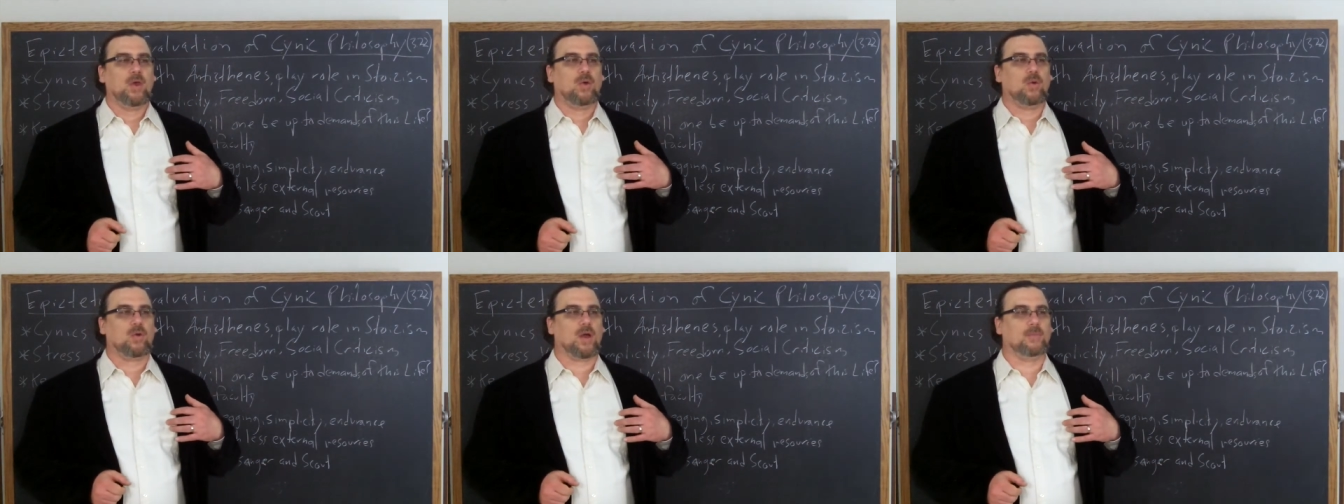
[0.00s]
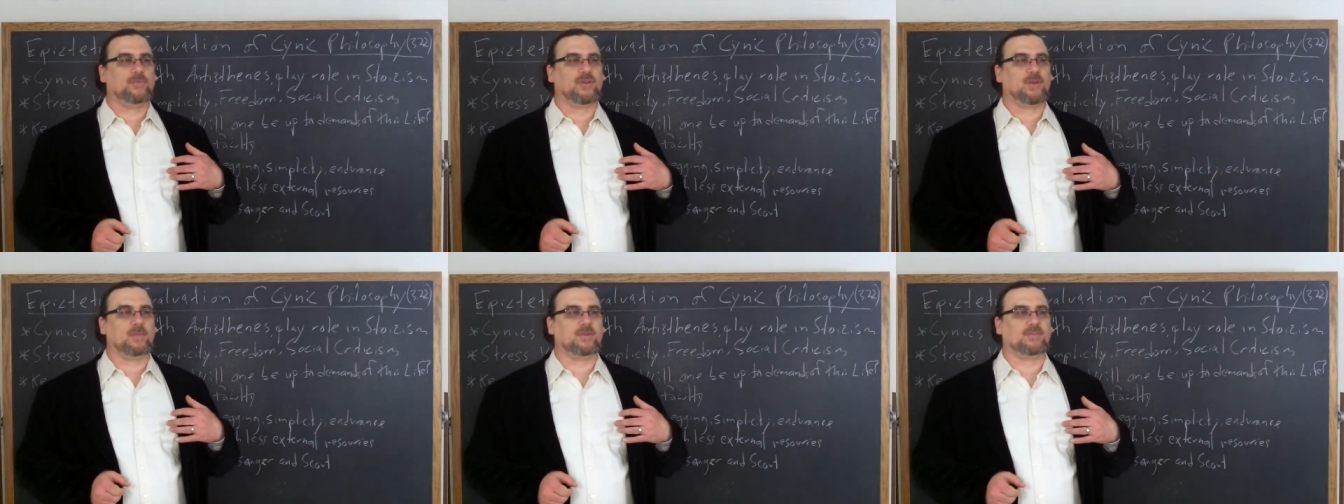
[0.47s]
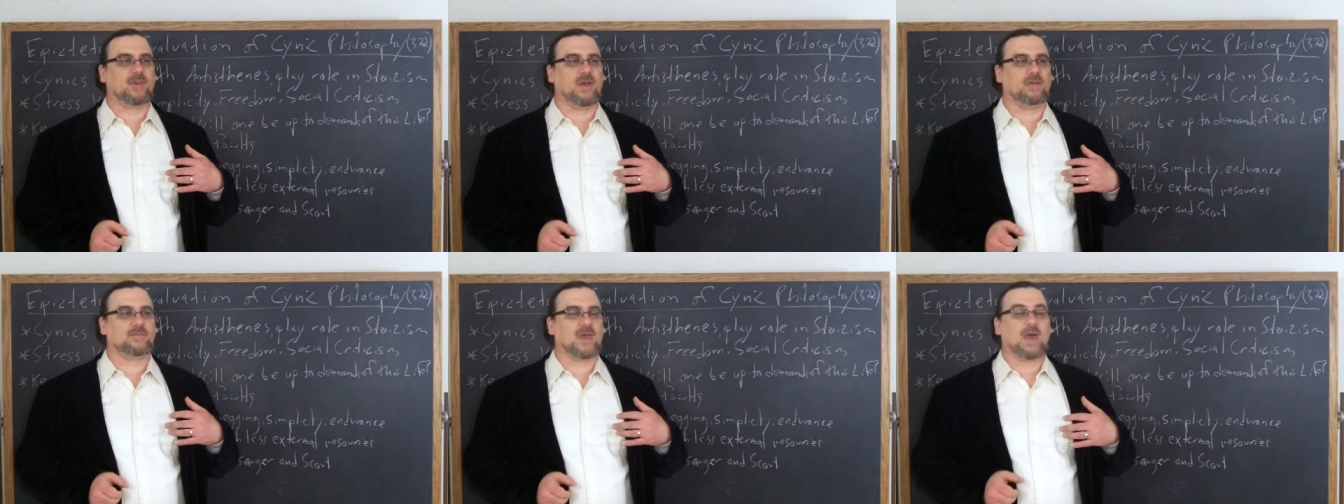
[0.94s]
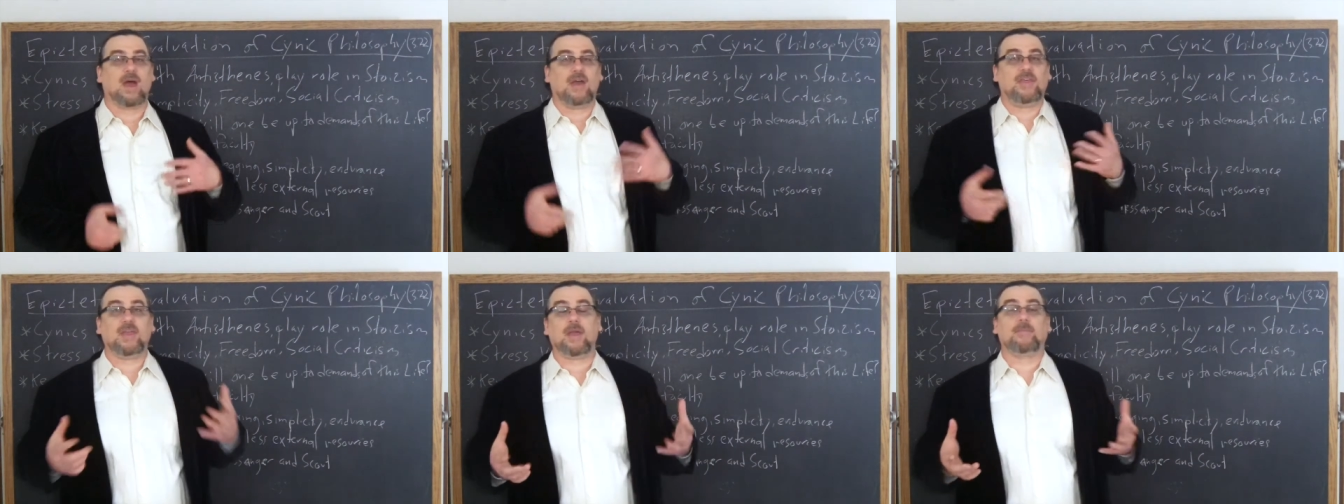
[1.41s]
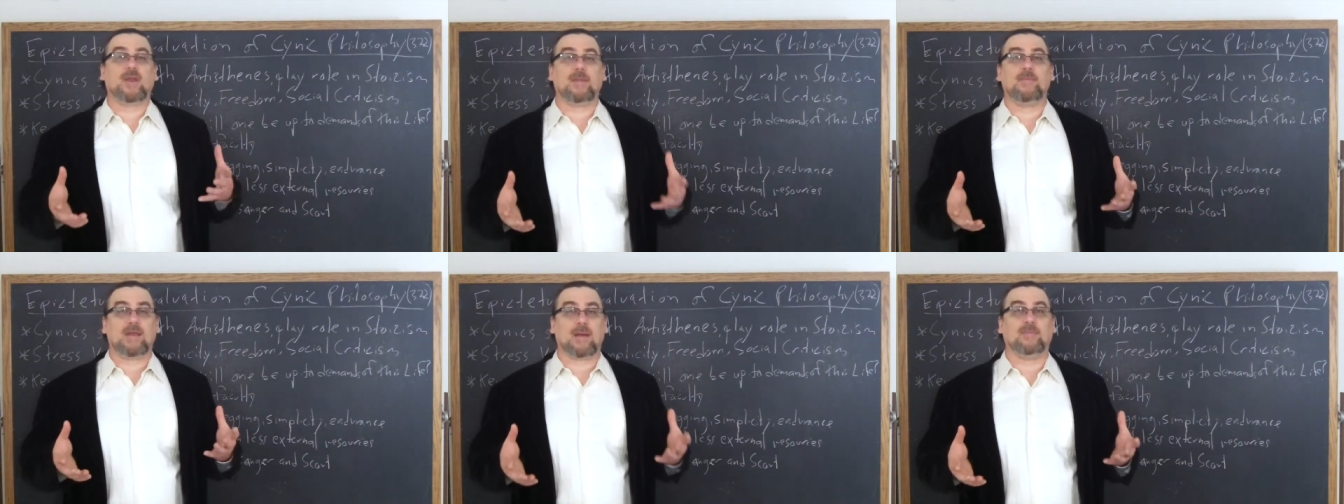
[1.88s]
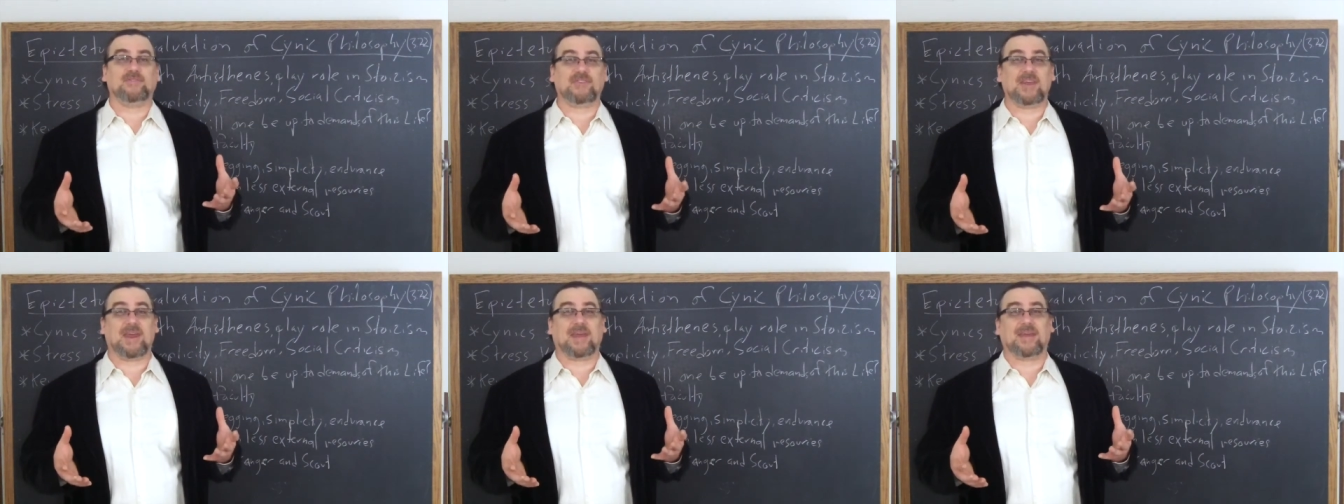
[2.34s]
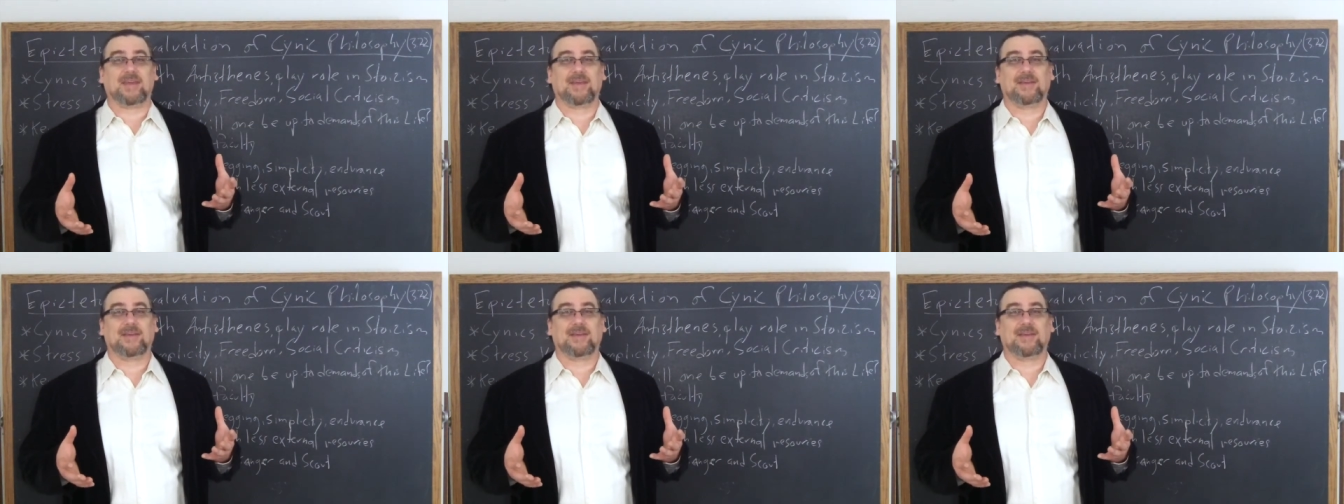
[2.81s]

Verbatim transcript: who comes to him and says, I think I'm going to become a cynic.